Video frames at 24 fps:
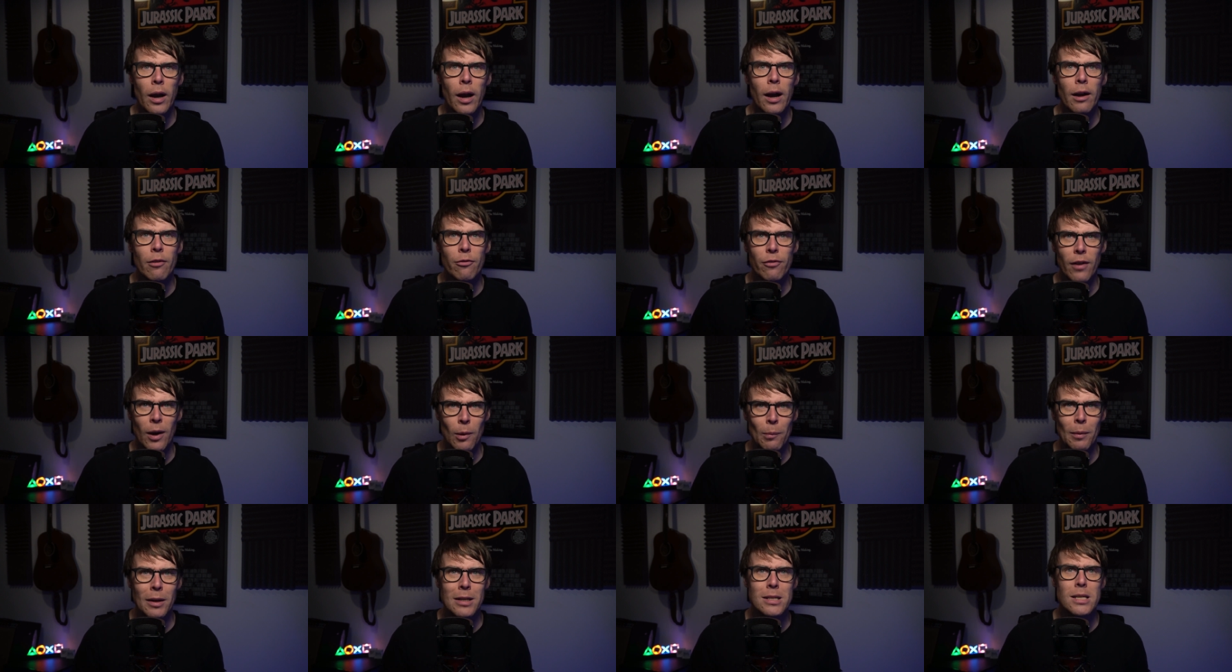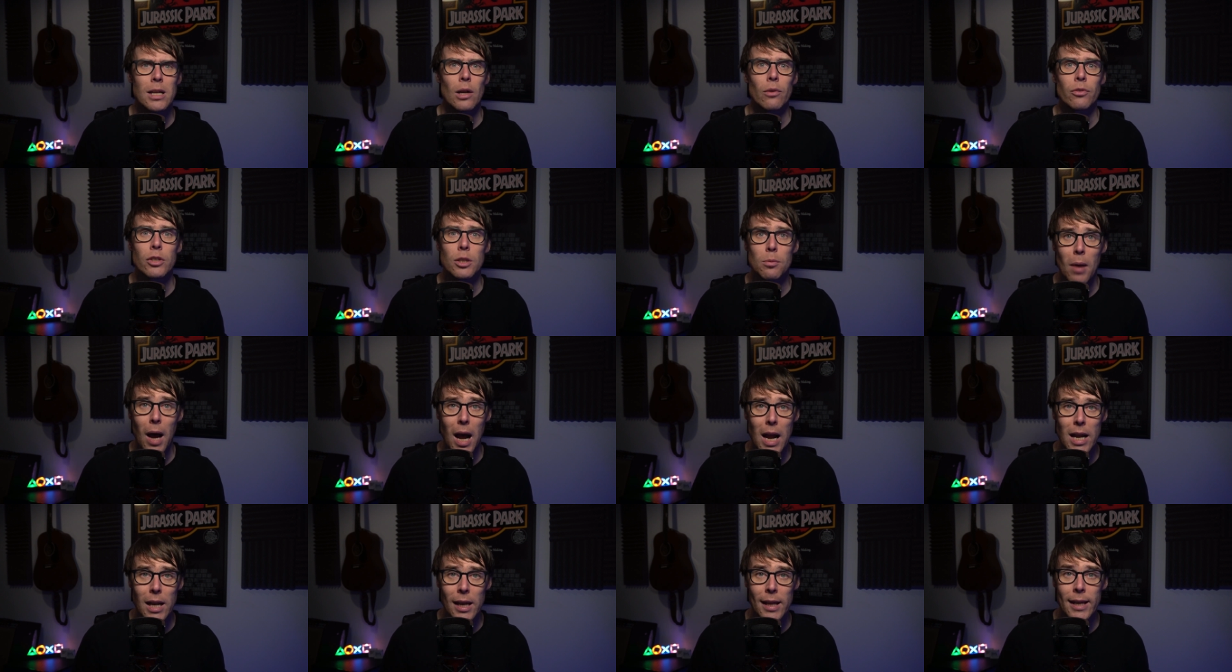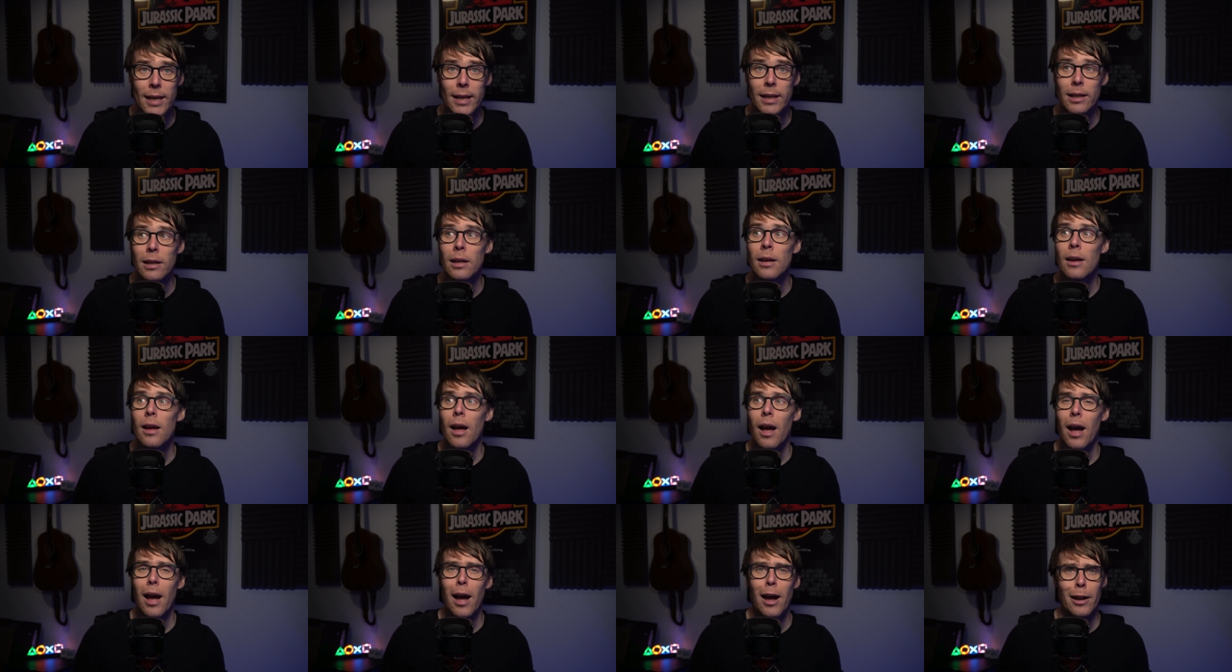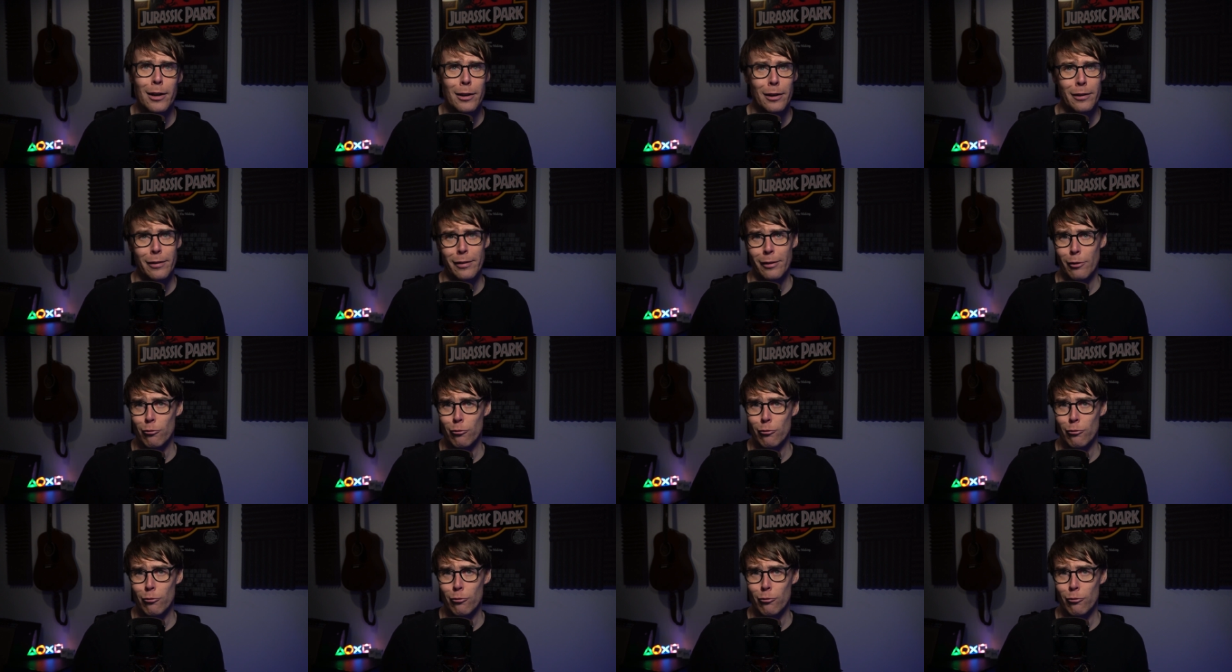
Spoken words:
I found myself smiling and